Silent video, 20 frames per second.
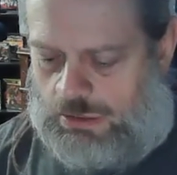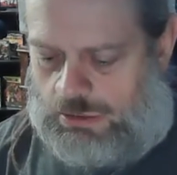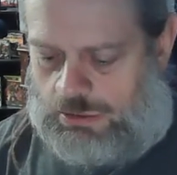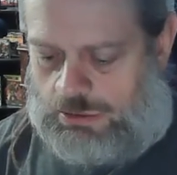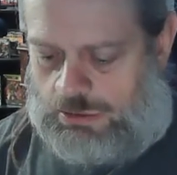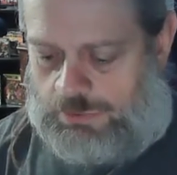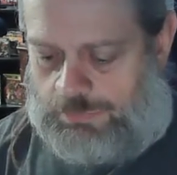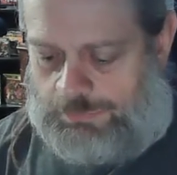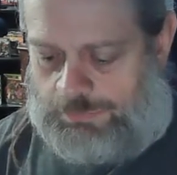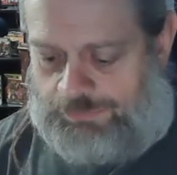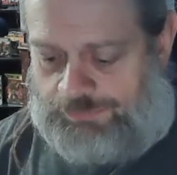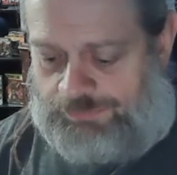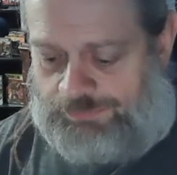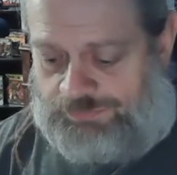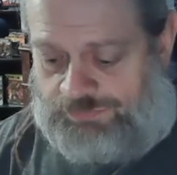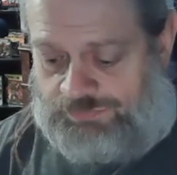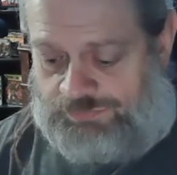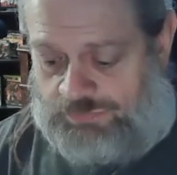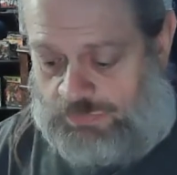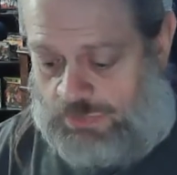Um,
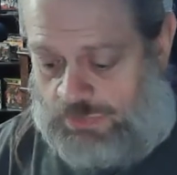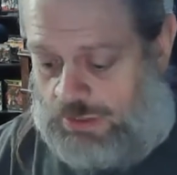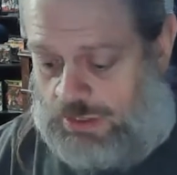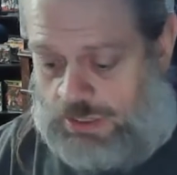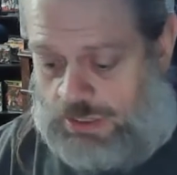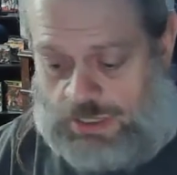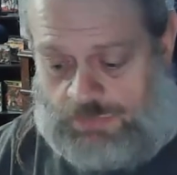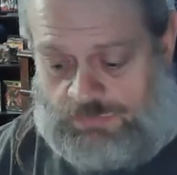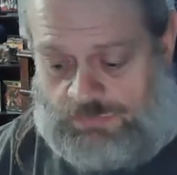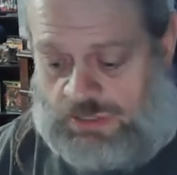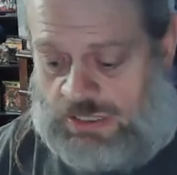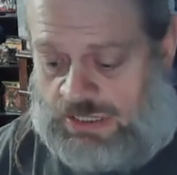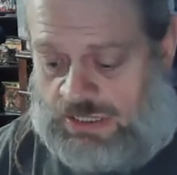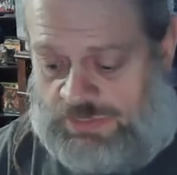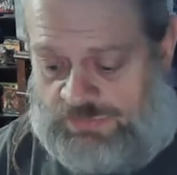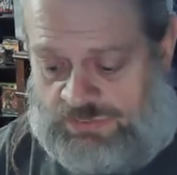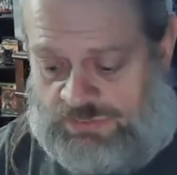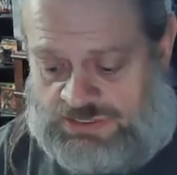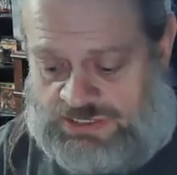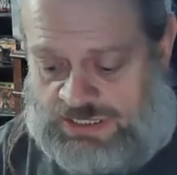I've not
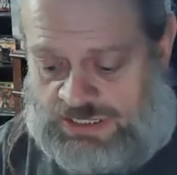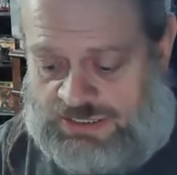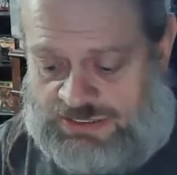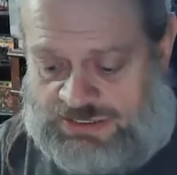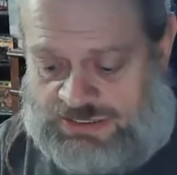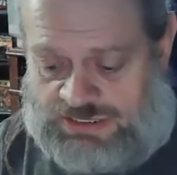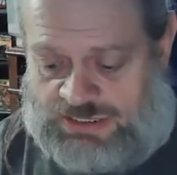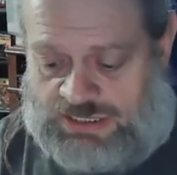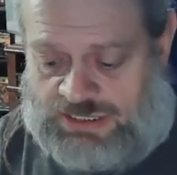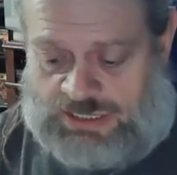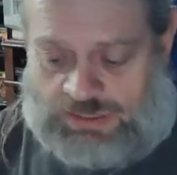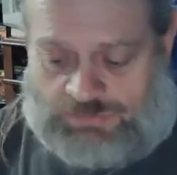even tasted it.